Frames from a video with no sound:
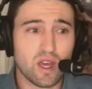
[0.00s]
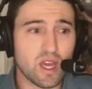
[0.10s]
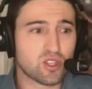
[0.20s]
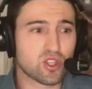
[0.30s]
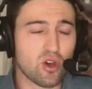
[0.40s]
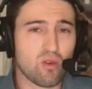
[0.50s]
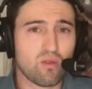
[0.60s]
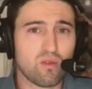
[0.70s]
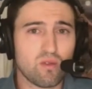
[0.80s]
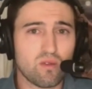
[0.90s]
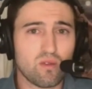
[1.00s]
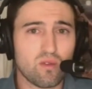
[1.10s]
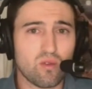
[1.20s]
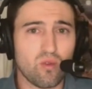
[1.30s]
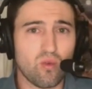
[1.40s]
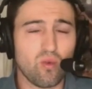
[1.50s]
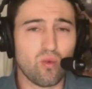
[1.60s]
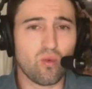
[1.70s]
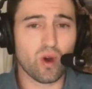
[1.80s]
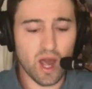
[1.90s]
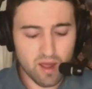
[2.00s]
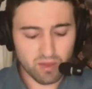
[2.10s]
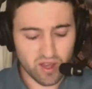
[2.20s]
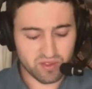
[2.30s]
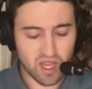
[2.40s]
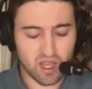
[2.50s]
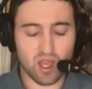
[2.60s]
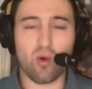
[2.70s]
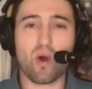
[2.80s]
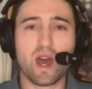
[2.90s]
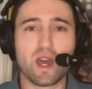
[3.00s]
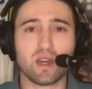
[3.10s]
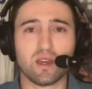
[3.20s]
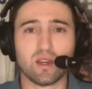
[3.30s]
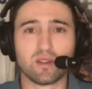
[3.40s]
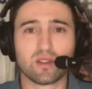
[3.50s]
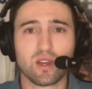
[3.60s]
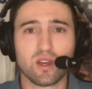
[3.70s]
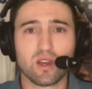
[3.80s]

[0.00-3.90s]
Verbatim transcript: And so what I'm left taking away is,